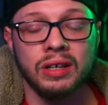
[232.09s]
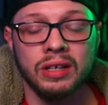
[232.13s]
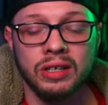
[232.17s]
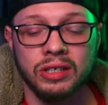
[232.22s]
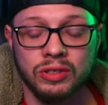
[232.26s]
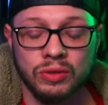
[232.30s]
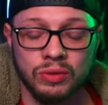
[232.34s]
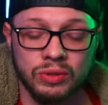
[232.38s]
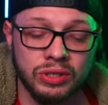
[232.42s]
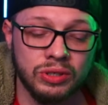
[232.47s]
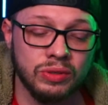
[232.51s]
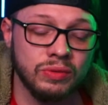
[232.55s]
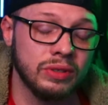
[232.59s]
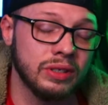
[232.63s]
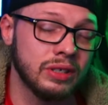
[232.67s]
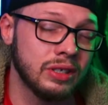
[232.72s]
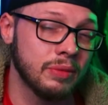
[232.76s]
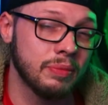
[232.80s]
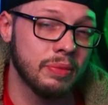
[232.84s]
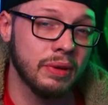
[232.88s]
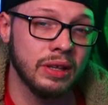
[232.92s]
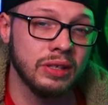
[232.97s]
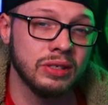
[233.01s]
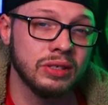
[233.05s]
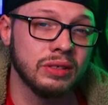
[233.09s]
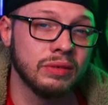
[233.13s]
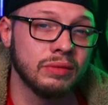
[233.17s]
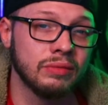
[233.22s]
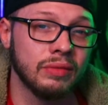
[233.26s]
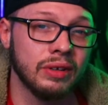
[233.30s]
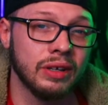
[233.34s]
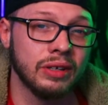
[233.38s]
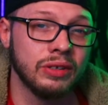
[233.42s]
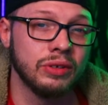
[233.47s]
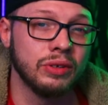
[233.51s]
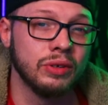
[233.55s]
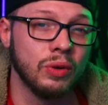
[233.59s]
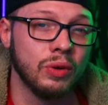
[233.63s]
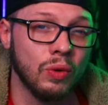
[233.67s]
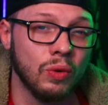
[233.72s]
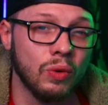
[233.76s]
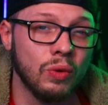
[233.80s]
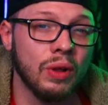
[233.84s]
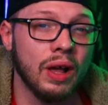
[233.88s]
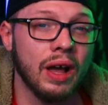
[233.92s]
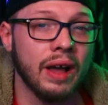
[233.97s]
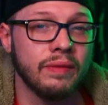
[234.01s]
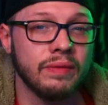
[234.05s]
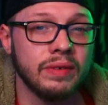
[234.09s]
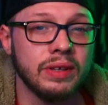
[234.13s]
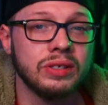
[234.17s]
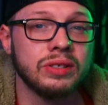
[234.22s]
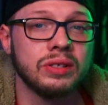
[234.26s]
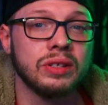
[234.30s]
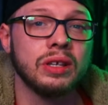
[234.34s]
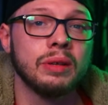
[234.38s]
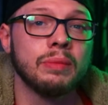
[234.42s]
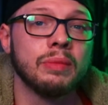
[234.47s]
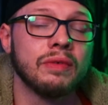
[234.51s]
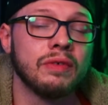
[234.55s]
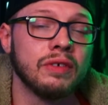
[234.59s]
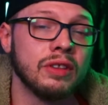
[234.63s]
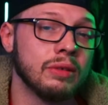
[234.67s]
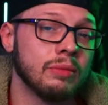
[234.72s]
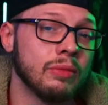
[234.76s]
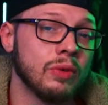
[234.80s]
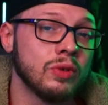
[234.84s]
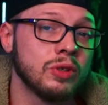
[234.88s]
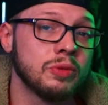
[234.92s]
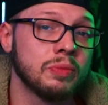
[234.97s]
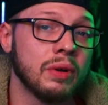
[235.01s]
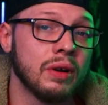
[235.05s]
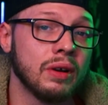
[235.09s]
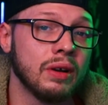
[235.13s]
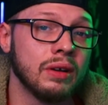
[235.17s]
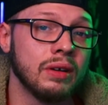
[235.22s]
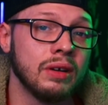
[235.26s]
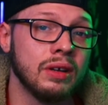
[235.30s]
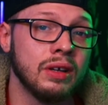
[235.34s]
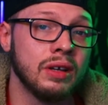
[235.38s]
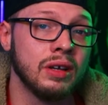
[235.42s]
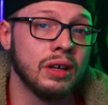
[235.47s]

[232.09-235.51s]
So it just really depends on your goal, obviously, but for the most part,